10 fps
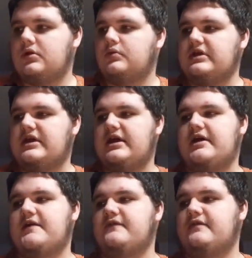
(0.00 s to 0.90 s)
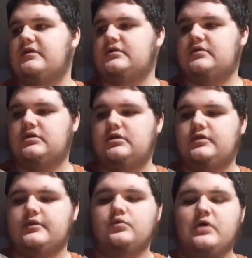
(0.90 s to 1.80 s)
We have
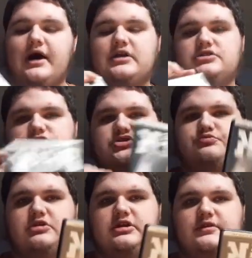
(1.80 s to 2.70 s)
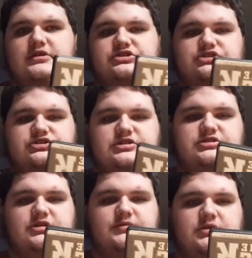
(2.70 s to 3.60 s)
The Rock, Just Bring It. This is the
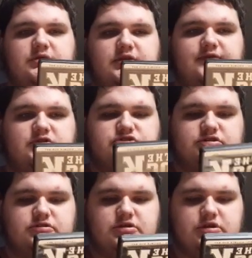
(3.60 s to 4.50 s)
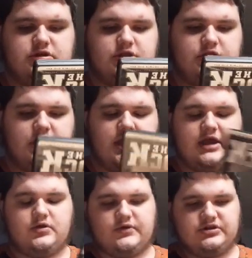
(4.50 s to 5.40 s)
WWE version.
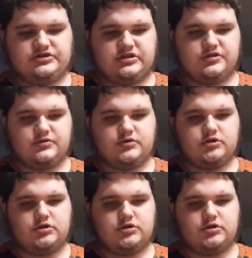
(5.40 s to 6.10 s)
I know there's a